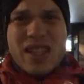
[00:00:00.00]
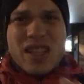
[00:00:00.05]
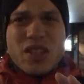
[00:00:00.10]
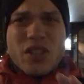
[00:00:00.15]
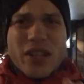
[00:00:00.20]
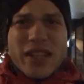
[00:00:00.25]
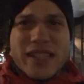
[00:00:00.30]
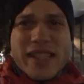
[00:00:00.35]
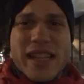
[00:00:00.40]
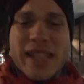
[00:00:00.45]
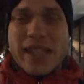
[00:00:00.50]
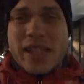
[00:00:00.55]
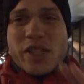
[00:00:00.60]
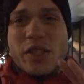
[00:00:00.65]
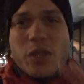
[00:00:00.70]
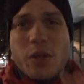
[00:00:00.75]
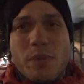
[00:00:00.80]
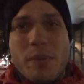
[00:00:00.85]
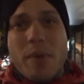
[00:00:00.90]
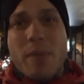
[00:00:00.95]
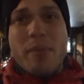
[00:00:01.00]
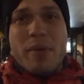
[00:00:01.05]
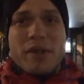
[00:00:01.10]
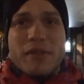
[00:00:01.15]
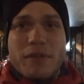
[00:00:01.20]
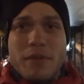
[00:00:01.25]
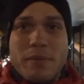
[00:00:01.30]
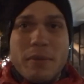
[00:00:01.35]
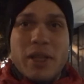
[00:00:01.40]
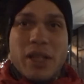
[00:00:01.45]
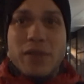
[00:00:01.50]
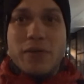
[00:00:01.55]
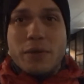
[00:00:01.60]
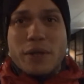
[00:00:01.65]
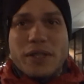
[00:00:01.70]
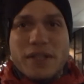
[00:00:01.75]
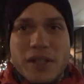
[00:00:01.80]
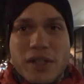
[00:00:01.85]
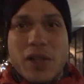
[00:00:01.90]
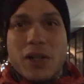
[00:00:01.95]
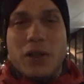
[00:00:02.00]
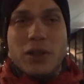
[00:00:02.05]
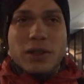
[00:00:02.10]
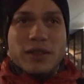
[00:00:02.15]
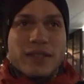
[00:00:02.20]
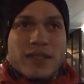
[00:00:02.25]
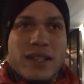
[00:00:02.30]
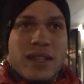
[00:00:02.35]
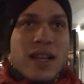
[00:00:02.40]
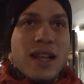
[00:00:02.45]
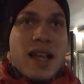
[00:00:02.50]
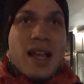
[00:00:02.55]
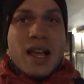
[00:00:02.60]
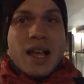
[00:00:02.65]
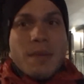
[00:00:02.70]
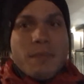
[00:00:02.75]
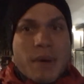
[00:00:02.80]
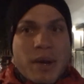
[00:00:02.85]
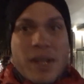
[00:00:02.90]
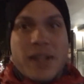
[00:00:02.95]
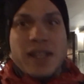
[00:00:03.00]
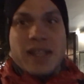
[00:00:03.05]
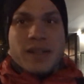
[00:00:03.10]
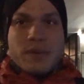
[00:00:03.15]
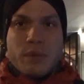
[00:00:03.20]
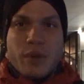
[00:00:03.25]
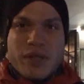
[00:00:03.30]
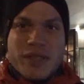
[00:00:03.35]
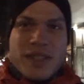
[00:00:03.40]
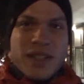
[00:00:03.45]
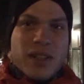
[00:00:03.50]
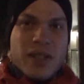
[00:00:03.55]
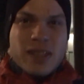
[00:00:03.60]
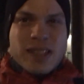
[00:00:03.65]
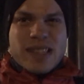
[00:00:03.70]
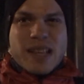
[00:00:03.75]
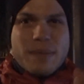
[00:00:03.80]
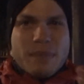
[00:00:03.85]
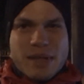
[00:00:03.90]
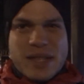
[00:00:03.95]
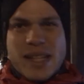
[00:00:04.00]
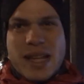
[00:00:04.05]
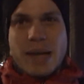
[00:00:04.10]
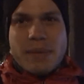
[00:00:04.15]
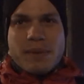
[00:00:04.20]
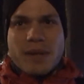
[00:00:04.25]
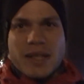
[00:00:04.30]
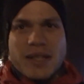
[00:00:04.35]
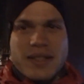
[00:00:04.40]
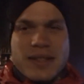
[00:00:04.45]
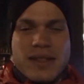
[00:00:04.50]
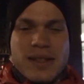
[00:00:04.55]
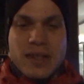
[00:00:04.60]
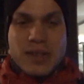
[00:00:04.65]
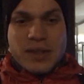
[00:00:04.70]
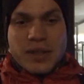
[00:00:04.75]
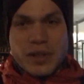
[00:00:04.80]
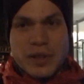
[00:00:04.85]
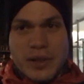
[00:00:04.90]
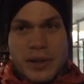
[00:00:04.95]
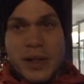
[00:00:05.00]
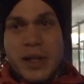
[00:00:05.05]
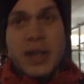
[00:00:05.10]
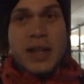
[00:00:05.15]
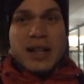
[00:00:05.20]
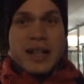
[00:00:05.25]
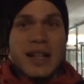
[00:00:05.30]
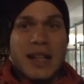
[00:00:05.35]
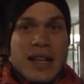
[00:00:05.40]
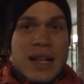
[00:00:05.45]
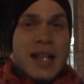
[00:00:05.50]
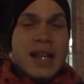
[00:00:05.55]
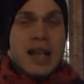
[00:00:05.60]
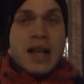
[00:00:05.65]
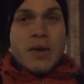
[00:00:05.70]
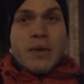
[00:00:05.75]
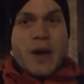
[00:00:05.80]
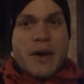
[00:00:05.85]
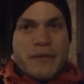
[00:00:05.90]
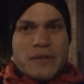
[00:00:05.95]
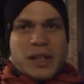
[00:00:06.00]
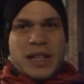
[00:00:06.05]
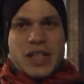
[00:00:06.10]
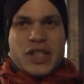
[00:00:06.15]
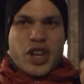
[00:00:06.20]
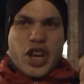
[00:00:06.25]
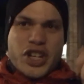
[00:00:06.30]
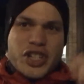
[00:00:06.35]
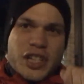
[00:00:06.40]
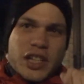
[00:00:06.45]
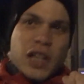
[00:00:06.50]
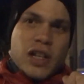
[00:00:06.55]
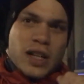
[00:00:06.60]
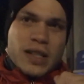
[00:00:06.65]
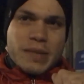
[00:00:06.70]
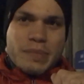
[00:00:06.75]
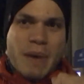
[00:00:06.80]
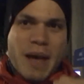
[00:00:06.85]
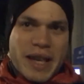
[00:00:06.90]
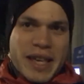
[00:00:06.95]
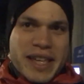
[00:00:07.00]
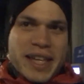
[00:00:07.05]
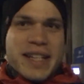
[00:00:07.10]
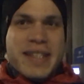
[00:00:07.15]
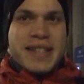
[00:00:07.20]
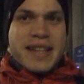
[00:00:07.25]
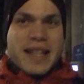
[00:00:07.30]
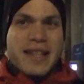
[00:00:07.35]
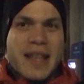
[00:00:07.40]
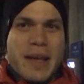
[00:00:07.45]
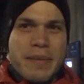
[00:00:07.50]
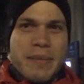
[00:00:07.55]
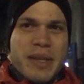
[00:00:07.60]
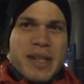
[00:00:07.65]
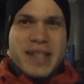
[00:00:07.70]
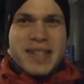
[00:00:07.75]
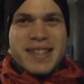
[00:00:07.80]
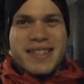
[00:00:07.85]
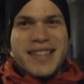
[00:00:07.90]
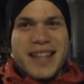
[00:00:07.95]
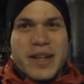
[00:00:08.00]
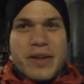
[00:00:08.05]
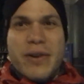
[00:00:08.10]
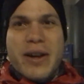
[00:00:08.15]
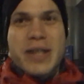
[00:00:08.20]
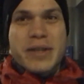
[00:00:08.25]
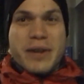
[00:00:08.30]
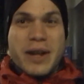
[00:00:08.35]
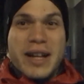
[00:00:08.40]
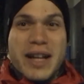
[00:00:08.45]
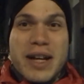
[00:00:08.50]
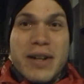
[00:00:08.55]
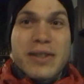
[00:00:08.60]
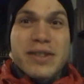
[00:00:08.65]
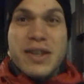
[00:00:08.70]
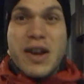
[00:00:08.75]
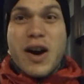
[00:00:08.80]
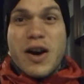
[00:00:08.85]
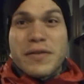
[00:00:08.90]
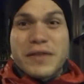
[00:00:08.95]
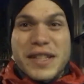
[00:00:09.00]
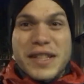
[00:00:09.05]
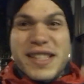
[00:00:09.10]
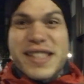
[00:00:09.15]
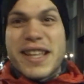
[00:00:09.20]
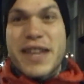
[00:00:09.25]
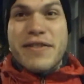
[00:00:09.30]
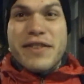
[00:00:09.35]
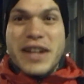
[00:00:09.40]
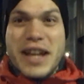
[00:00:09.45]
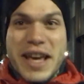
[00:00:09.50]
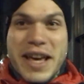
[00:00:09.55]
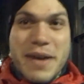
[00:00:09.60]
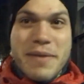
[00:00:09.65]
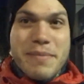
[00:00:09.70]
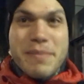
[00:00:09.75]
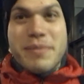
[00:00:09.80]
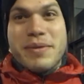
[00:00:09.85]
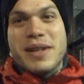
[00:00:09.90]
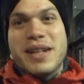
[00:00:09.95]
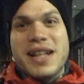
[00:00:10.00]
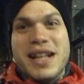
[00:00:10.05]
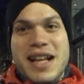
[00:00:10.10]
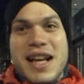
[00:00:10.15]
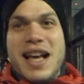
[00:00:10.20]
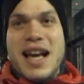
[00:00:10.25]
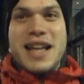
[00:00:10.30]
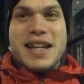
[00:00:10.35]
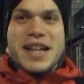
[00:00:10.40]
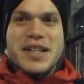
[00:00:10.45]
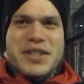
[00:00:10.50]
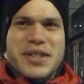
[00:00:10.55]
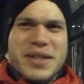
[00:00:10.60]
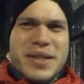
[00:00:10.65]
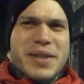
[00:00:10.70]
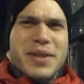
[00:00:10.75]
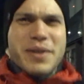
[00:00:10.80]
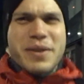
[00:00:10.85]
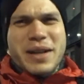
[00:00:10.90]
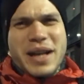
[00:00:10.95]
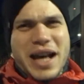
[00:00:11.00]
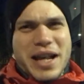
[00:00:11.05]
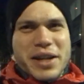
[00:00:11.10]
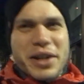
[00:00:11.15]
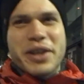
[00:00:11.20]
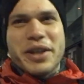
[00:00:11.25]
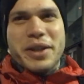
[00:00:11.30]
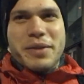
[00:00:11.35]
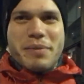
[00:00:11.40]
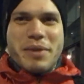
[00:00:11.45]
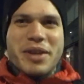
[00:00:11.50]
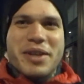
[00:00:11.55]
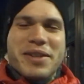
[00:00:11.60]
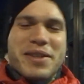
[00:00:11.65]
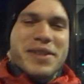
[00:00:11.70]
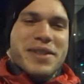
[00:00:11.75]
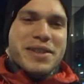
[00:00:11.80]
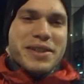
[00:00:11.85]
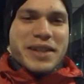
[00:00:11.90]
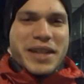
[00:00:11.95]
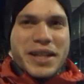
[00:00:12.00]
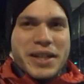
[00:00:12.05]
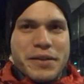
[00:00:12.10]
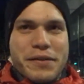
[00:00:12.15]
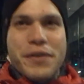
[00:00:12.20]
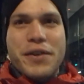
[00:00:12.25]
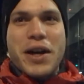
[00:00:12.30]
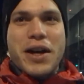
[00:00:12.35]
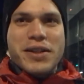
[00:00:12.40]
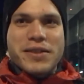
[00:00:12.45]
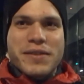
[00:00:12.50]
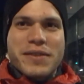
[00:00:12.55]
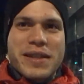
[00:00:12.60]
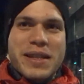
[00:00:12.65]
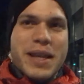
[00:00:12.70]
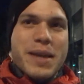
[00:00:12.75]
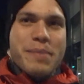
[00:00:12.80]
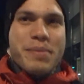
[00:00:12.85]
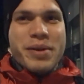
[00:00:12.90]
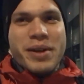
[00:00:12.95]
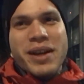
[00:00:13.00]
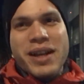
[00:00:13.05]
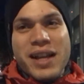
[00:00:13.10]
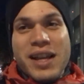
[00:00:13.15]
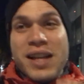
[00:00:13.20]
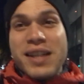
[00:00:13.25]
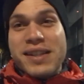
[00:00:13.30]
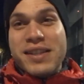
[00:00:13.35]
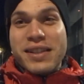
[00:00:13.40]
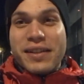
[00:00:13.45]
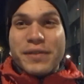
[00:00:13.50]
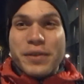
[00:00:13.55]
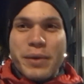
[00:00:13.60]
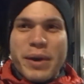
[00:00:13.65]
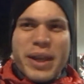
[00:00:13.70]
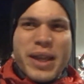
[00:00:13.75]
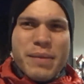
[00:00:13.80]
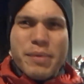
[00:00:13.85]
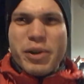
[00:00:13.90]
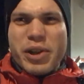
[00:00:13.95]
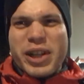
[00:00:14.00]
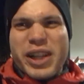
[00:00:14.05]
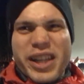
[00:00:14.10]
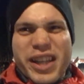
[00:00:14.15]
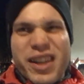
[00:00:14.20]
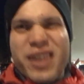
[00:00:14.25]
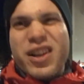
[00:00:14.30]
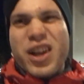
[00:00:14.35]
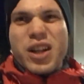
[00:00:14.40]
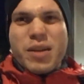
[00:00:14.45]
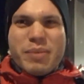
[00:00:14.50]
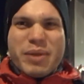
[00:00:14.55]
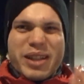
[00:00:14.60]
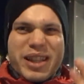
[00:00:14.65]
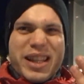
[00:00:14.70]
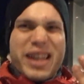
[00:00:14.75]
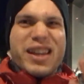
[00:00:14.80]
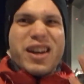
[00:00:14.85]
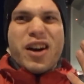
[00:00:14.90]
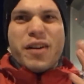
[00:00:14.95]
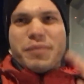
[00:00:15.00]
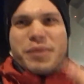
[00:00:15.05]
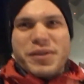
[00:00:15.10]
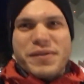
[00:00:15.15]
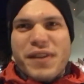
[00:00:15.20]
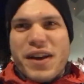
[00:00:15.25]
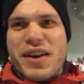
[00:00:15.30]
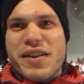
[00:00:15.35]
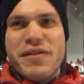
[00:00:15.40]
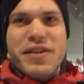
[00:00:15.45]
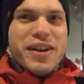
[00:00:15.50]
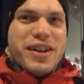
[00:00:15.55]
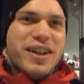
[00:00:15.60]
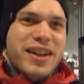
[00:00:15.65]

not exactly super middle of winter cold. But we're still in summertime yet, so we haven't changed the clocks back yet, and that means sunrise right now is after 7 AM. And that's just kind of good because you're still getting a few hours of sleep, still have to wake up early, got up at like 5:30,